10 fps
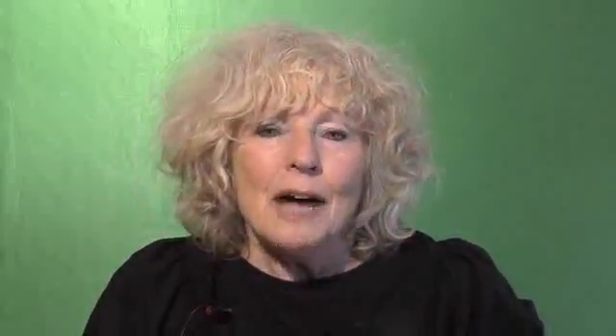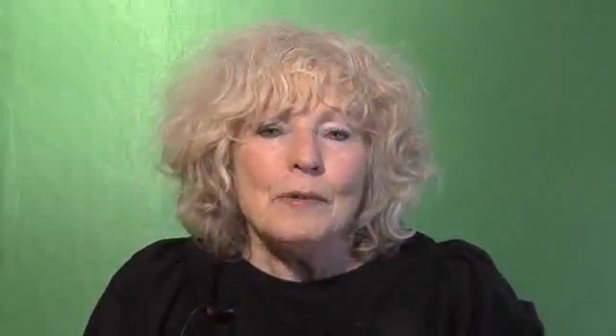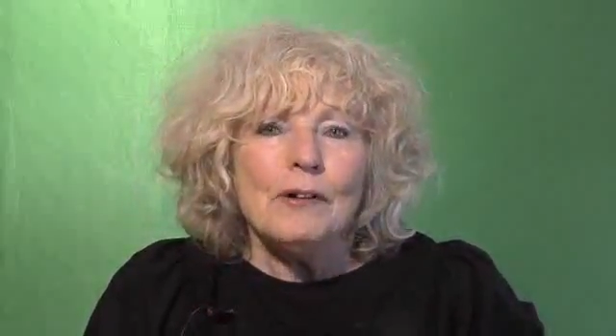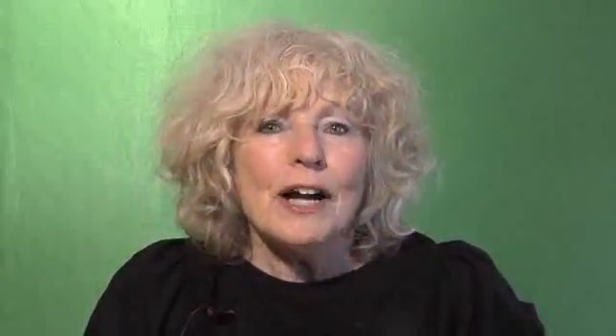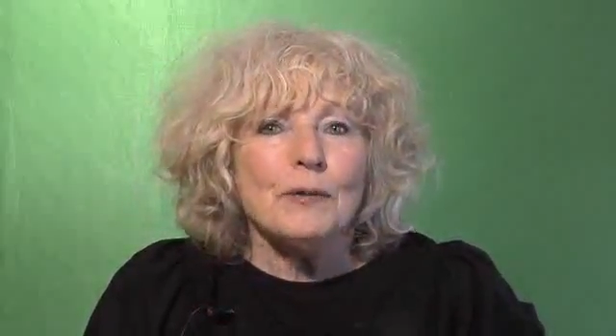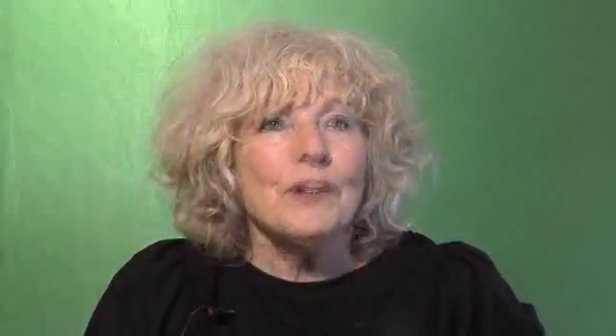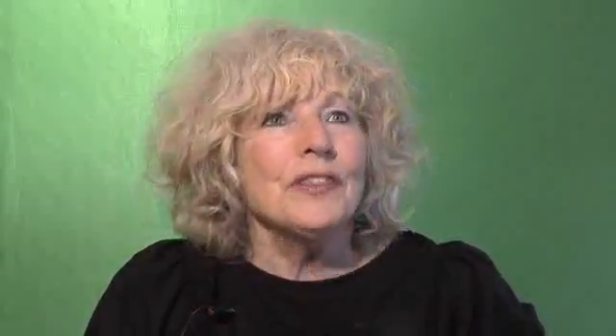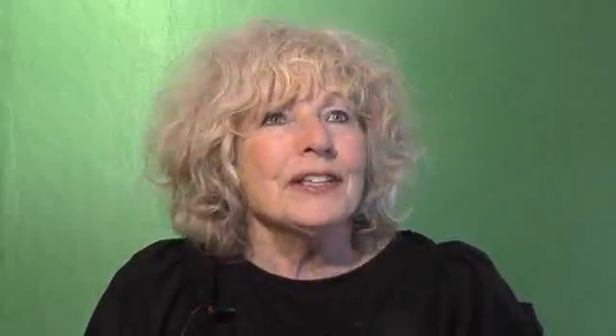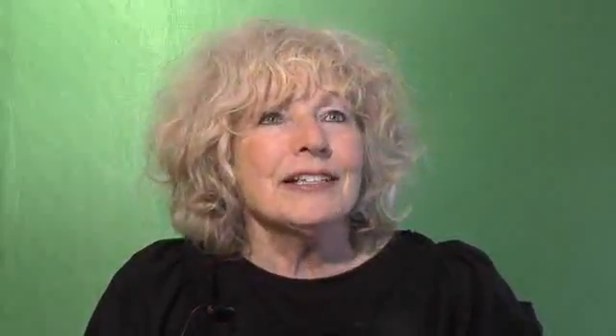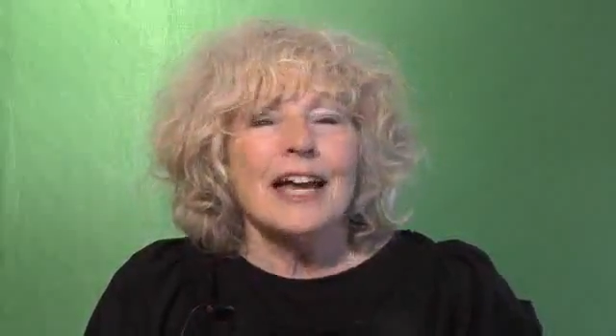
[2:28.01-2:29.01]
I'm all right
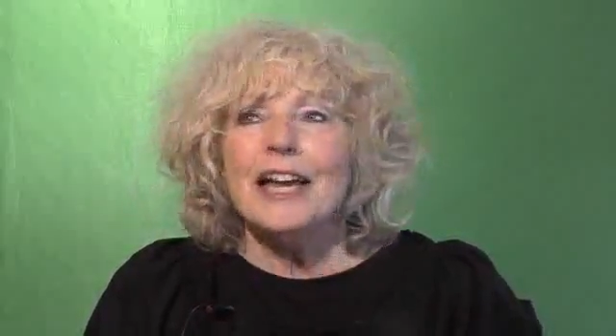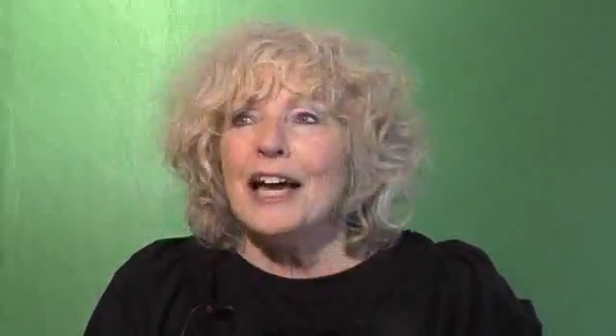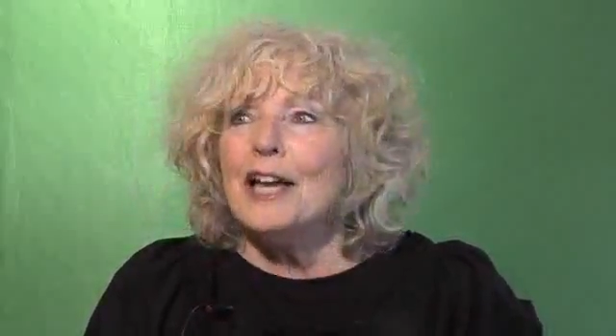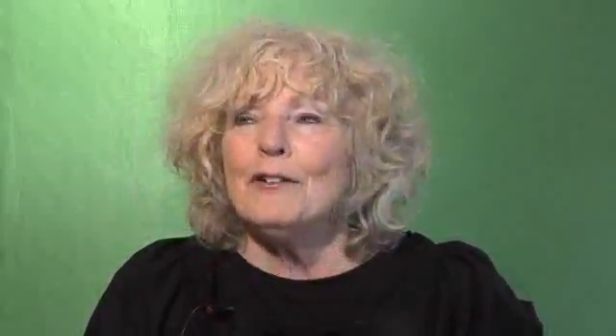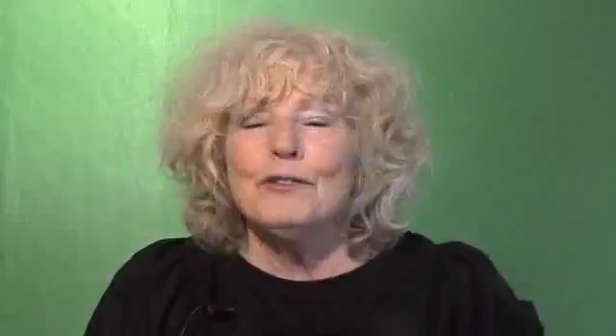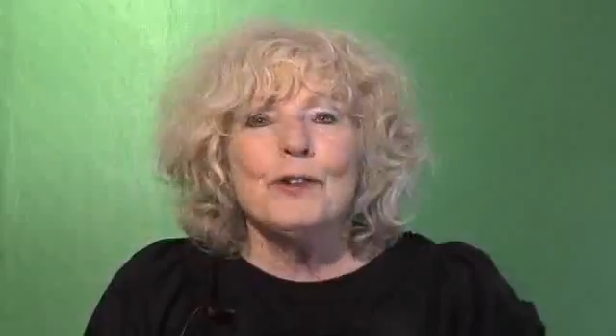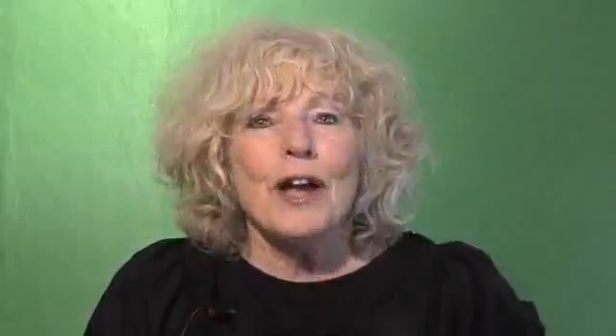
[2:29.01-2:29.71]
with this. I have